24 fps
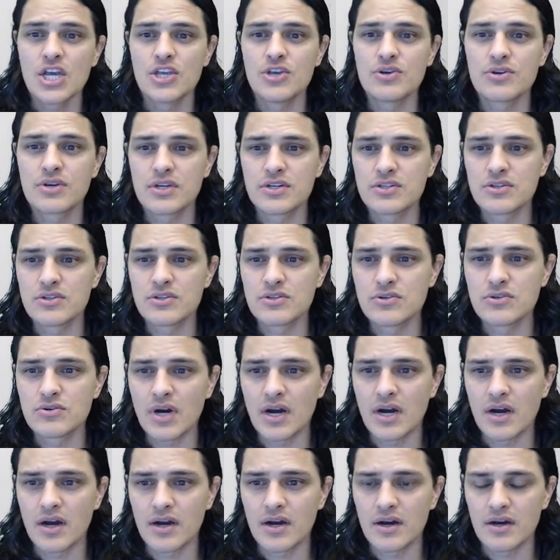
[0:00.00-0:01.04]
You can do
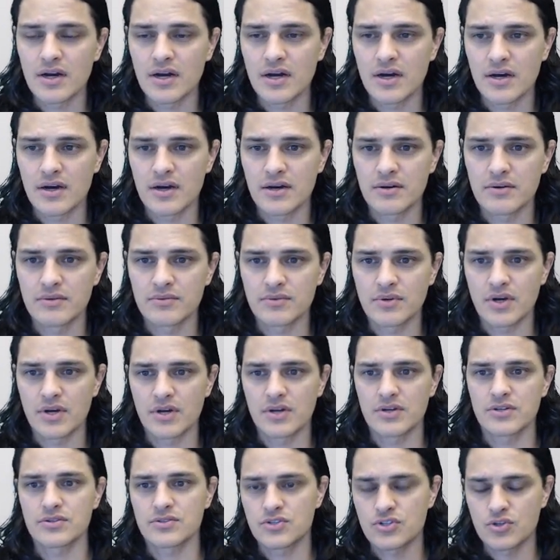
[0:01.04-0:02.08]
uh, uh,
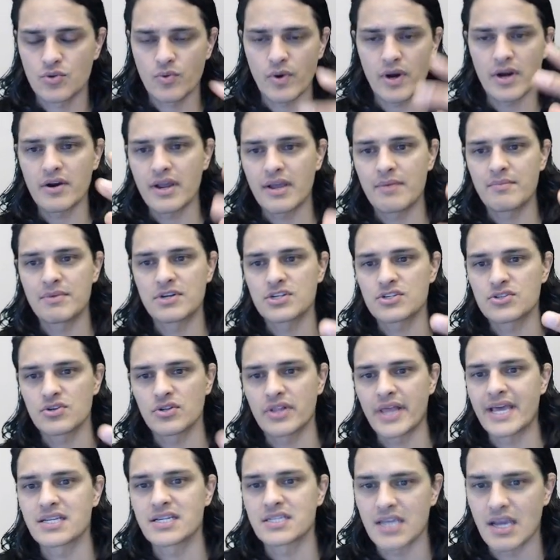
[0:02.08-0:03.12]
uh, square images or
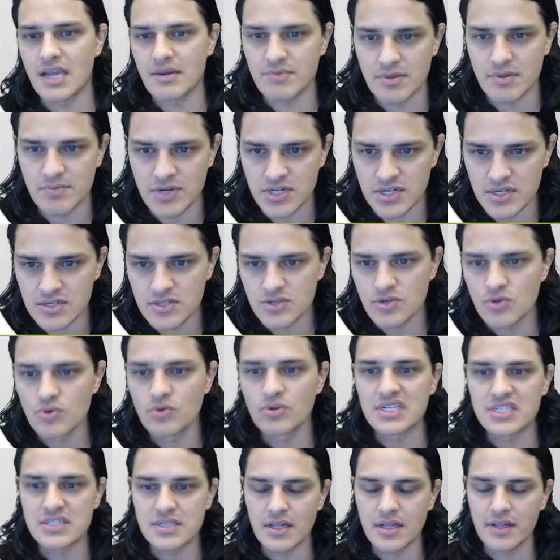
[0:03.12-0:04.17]
landscaped images.
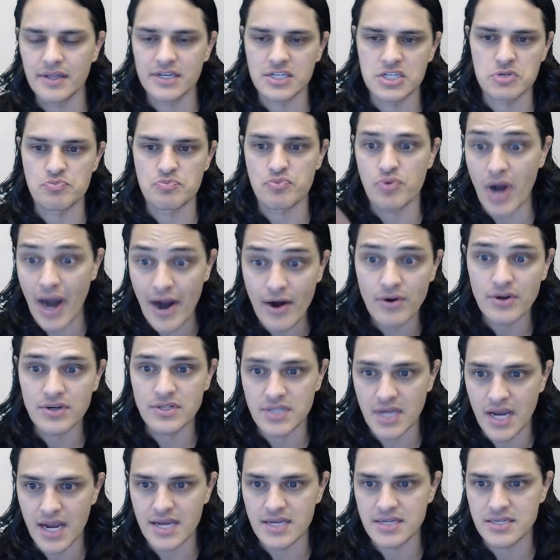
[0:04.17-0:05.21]
Google is telling us to
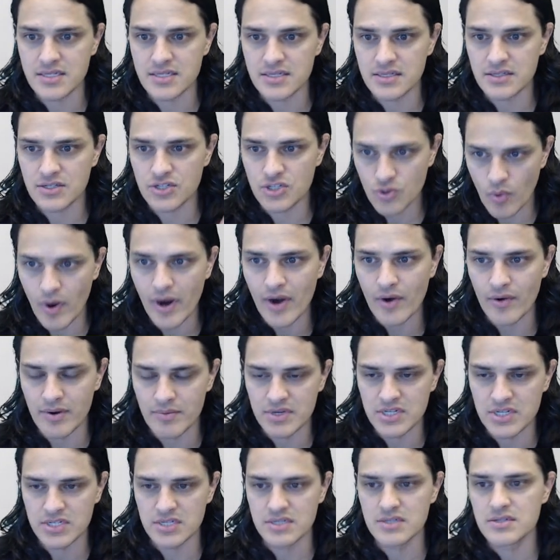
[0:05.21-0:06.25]
prioritize square
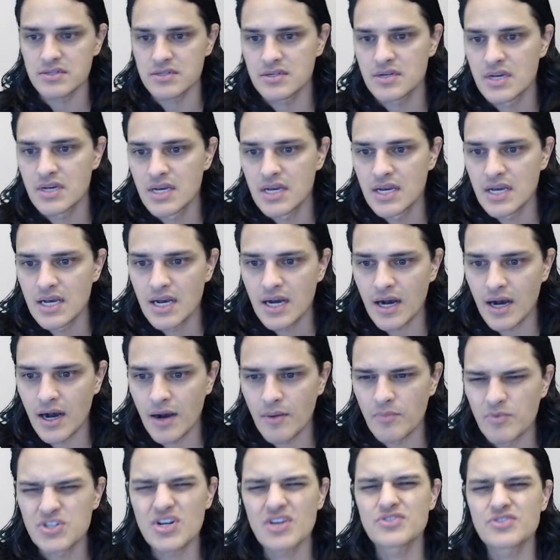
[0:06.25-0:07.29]
images,
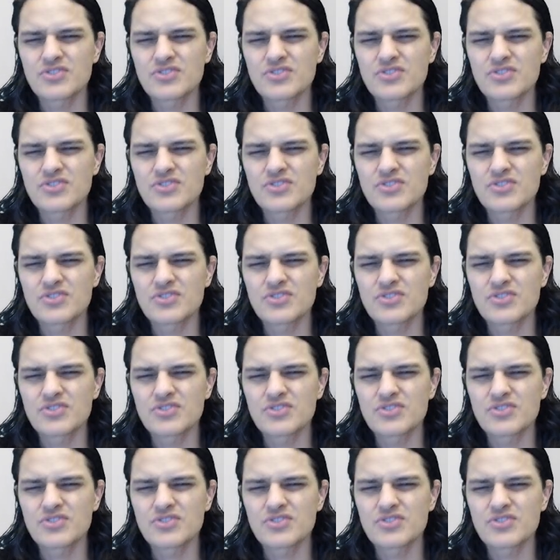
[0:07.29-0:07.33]
which